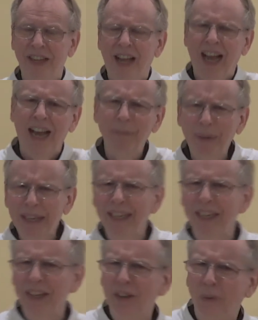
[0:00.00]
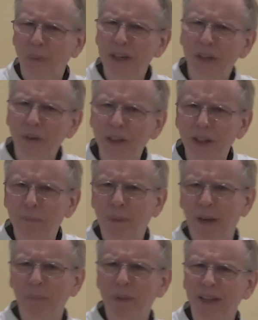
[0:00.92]
I mean, you know, we do it in the
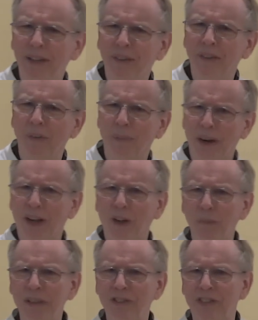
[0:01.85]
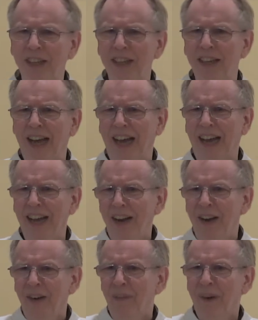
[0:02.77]
public realm. Is uh,
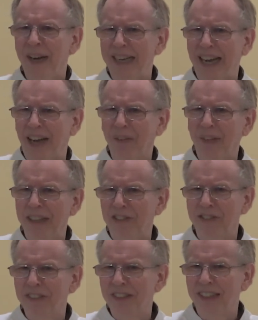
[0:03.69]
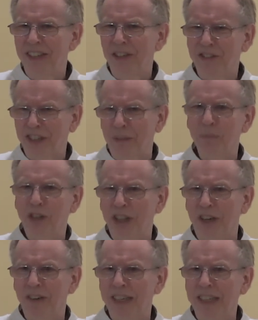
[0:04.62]
right now, they, you know, some
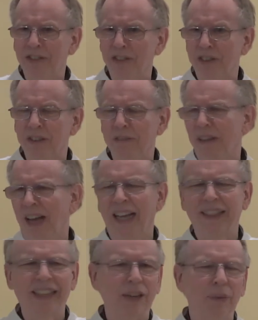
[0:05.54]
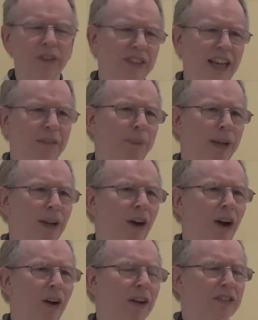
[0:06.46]
charities, or I think it was
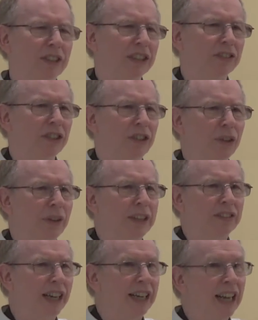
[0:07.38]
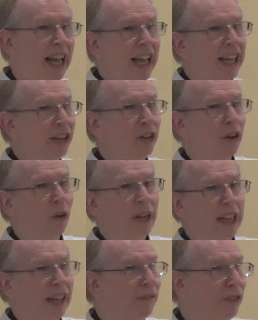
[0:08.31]
NPR I was listening to, they said, you know,
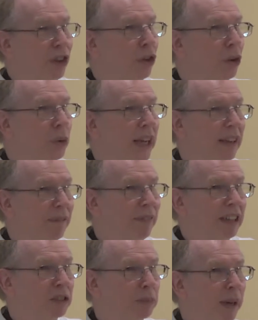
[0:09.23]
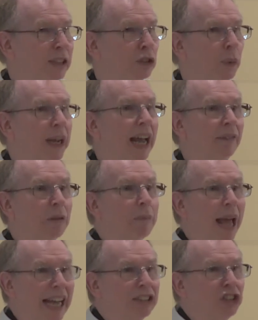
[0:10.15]
if you give this much, we have a
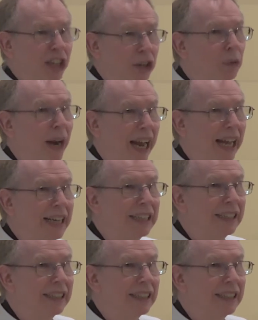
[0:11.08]
matching grant.